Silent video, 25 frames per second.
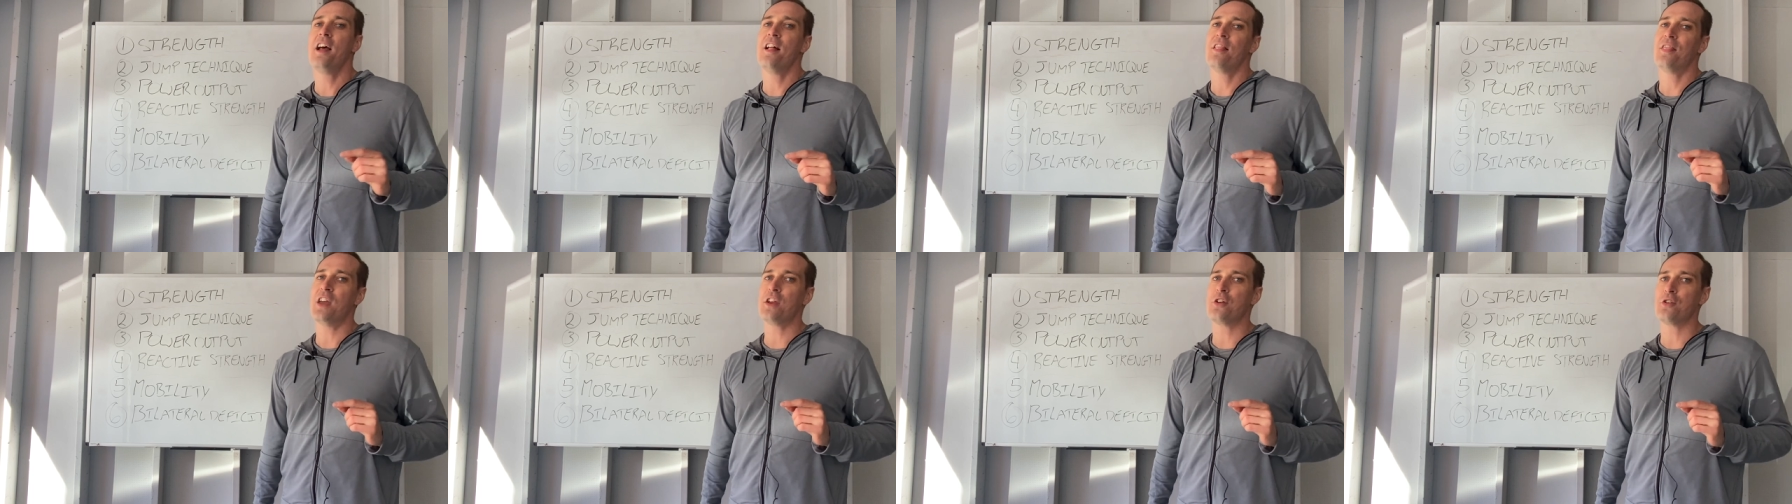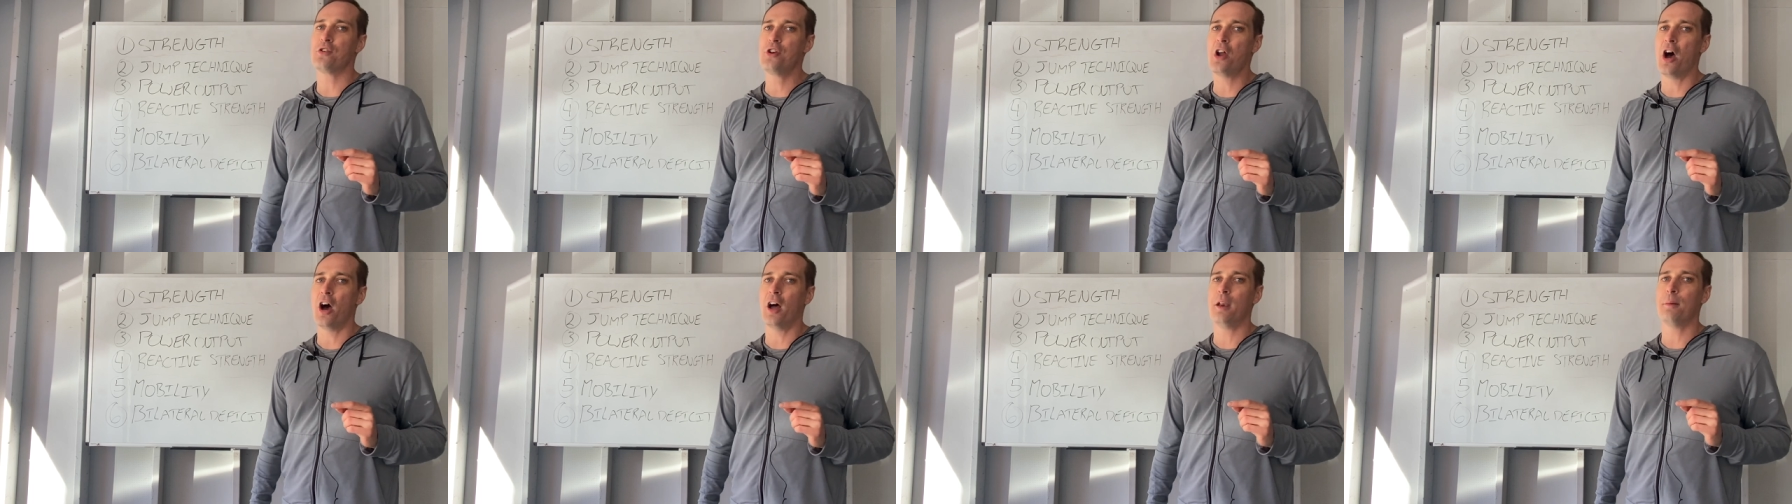that you're
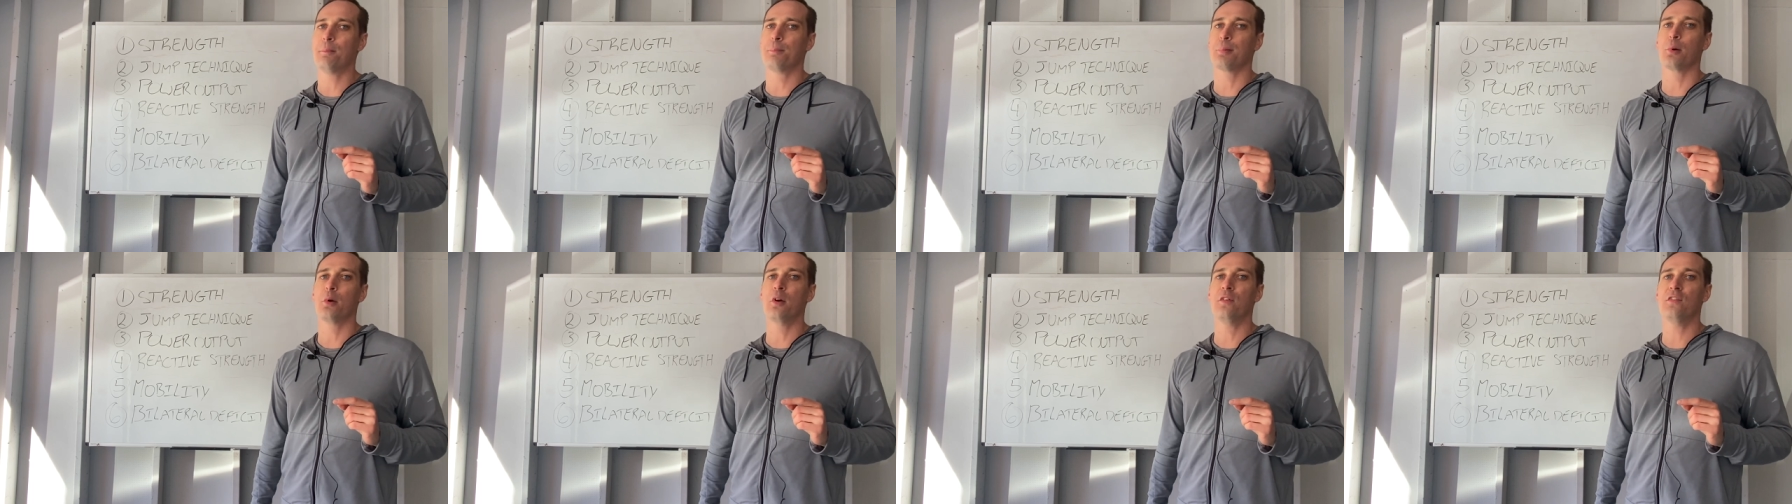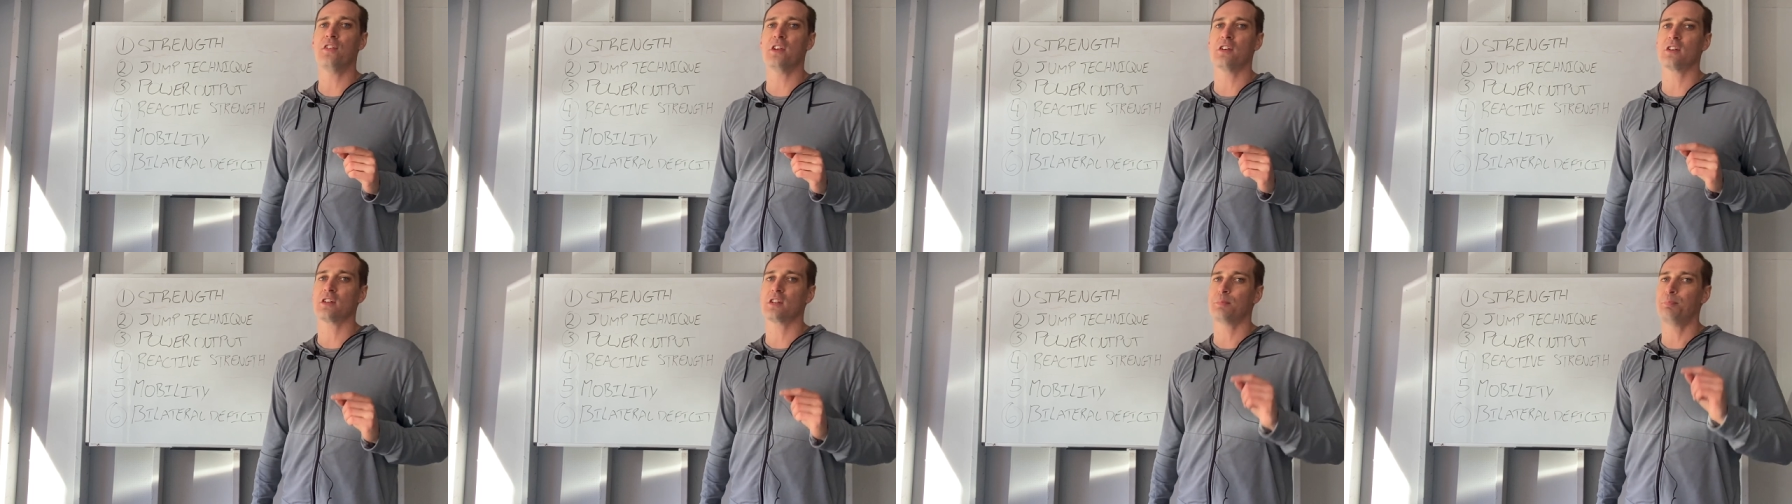not improving
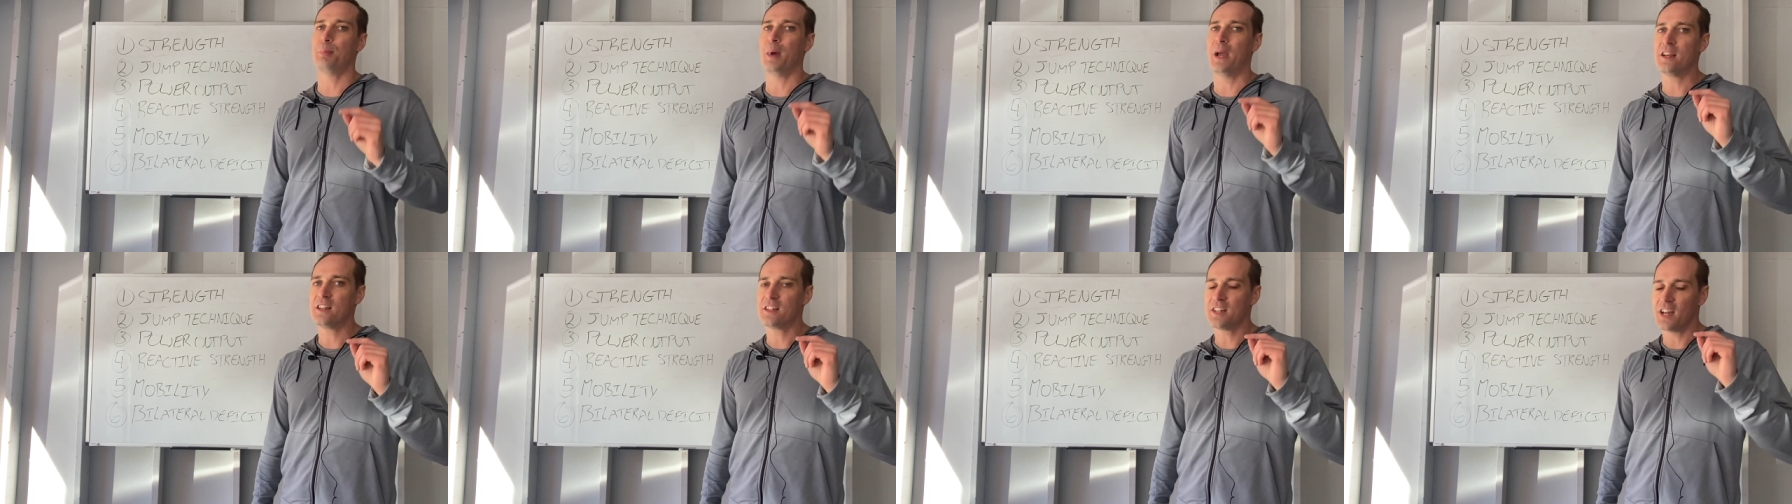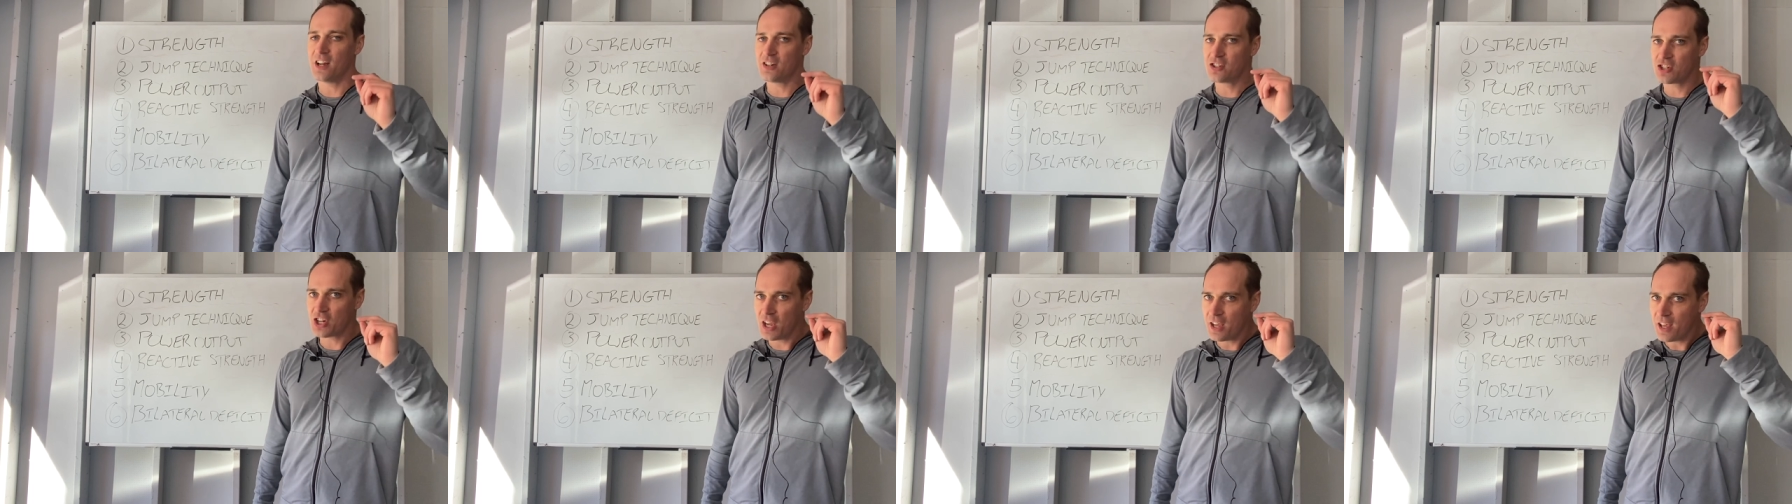your spike
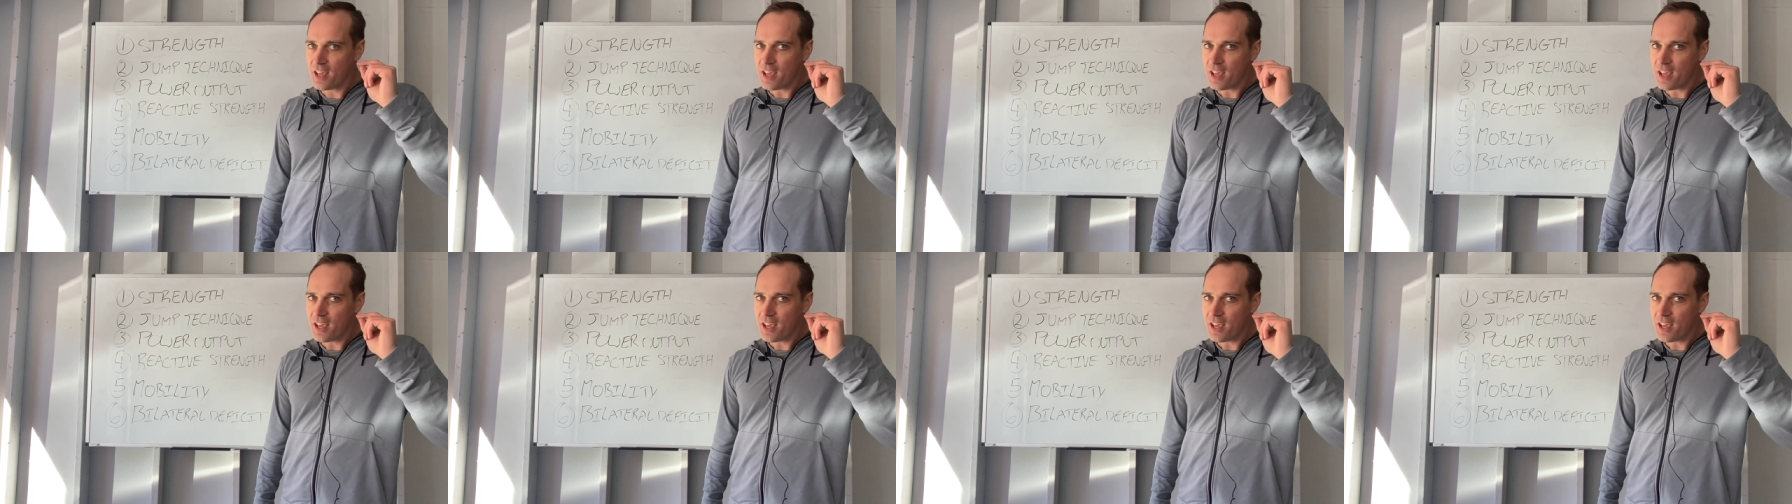touch.